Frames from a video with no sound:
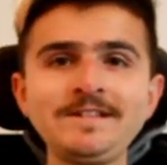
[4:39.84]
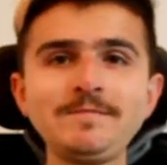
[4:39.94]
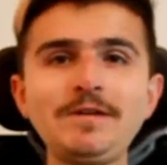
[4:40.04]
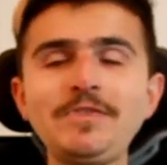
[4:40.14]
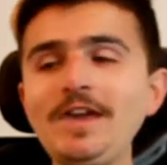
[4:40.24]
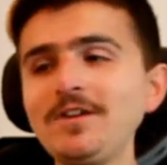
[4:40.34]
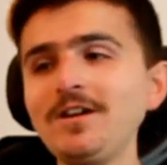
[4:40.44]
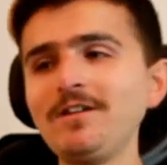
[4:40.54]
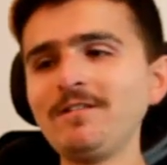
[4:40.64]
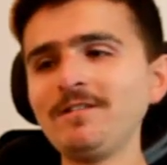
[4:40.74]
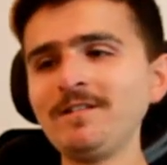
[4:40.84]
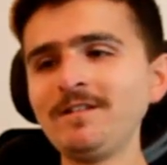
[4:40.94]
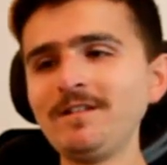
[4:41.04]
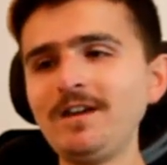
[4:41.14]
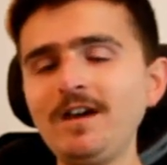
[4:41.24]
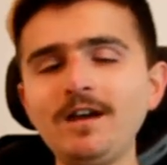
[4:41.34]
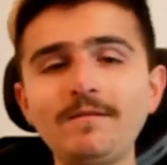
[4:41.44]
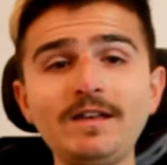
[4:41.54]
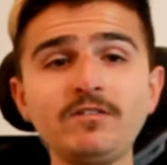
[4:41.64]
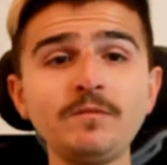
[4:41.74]
But there you go. I
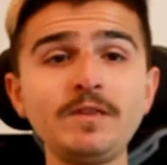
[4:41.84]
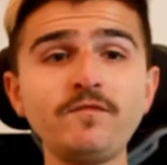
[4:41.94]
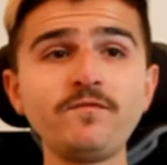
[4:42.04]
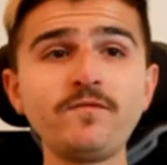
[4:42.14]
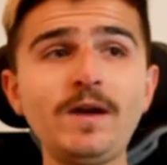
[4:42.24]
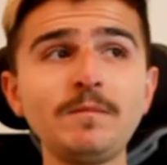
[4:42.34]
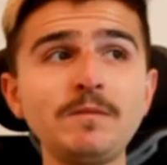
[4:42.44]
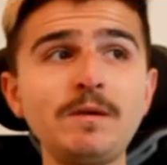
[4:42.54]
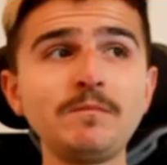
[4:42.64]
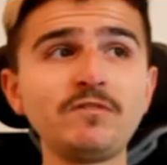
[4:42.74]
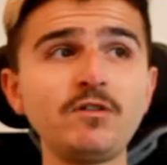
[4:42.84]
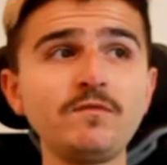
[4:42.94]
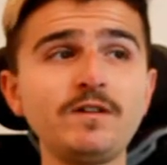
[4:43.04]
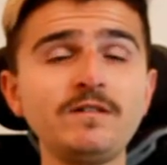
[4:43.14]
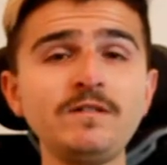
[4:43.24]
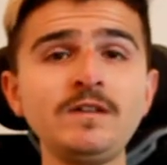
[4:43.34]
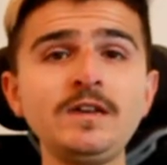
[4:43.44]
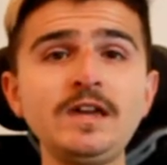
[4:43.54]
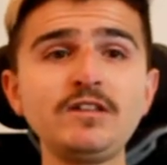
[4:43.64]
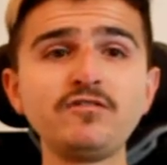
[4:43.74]
had so many family members over.
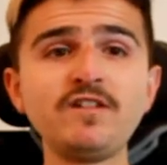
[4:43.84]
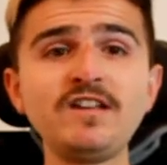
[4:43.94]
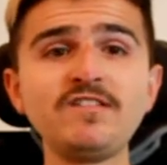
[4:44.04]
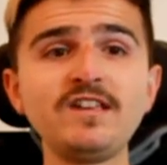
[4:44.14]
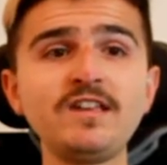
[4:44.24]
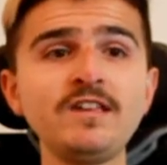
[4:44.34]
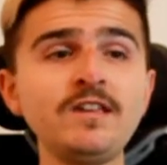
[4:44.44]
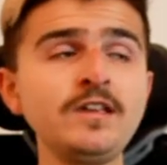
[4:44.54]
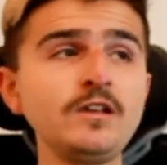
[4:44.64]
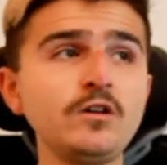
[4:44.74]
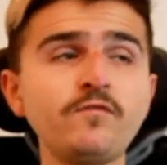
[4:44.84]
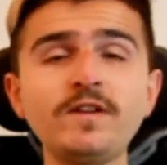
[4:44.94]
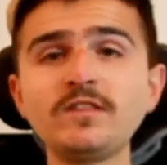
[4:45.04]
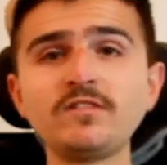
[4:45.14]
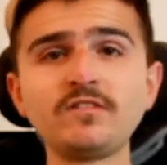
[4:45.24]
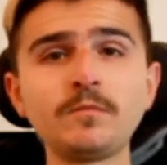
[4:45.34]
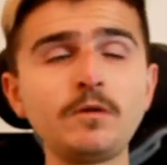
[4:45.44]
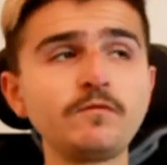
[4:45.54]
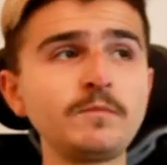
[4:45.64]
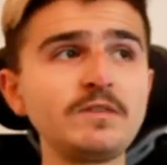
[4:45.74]
It's crazy. Got a friend that's just come
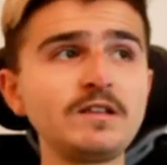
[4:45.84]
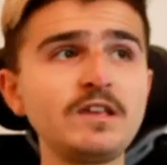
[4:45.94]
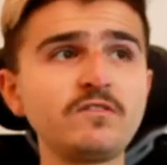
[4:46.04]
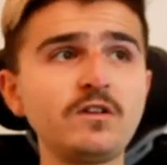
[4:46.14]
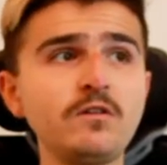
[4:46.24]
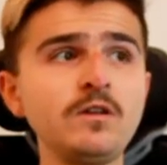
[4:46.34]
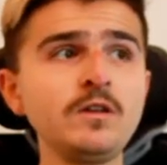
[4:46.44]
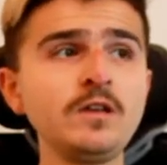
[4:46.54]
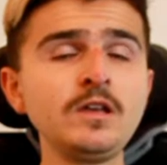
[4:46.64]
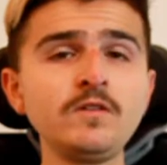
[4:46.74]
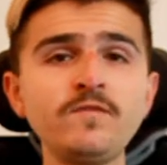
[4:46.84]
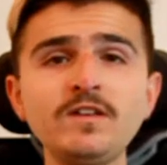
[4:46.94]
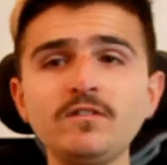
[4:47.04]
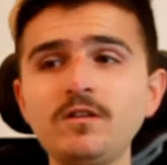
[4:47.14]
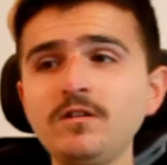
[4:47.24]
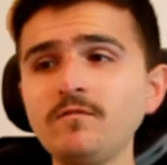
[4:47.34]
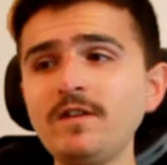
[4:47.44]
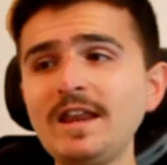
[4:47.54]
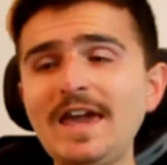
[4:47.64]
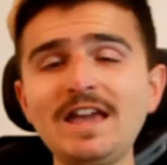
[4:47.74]
over from Italy. So things are
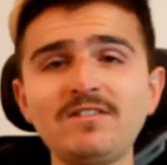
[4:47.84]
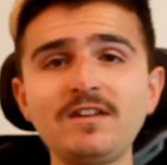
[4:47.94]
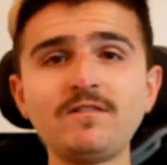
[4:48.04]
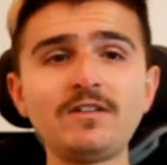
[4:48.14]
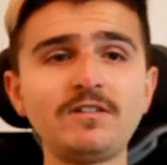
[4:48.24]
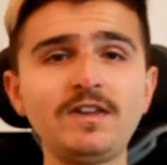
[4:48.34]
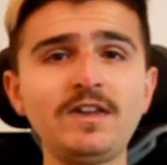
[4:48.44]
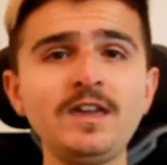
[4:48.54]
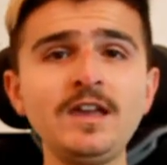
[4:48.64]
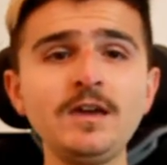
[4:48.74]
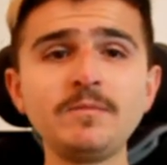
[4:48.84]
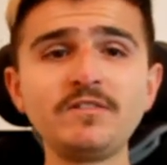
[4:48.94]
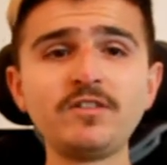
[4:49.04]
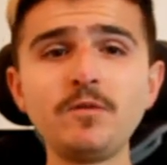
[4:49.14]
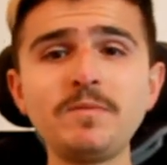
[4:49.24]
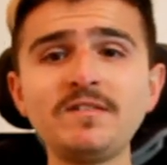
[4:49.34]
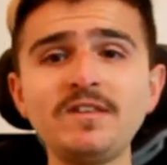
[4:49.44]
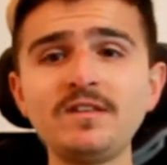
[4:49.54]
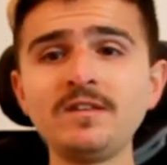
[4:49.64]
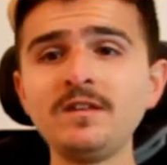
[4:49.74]
really hectic around here. Been so
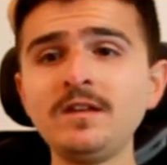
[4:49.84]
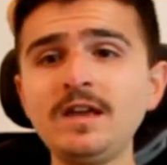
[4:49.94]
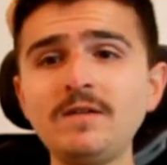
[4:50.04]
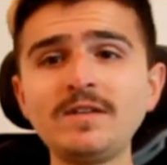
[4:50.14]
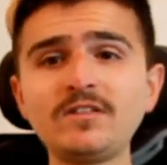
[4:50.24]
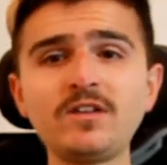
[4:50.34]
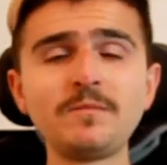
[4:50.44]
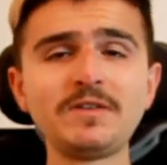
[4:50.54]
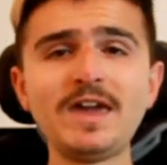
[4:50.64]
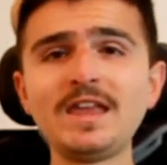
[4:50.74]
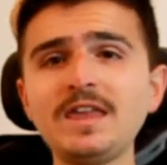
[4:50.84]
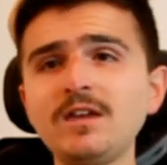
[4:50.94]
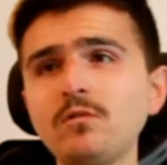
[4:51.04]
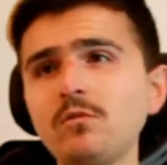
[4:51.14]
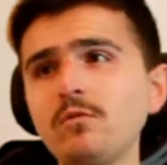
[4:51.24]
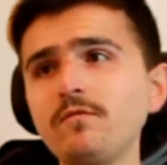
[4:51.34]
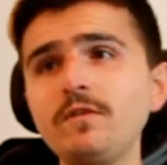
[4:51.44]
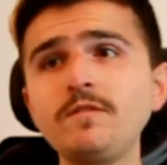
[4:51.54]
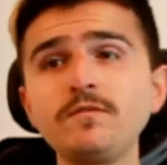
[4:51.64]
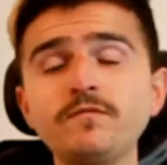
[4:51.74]
busy. I haven't had time to edit or
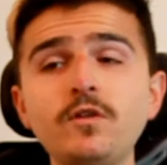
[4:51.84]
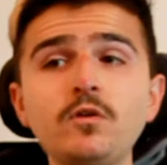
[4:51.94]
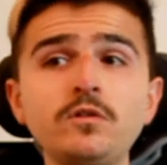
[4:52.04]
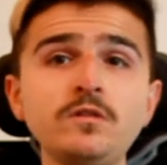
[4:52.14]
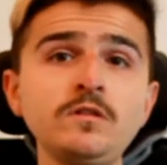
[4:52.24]
even vlog.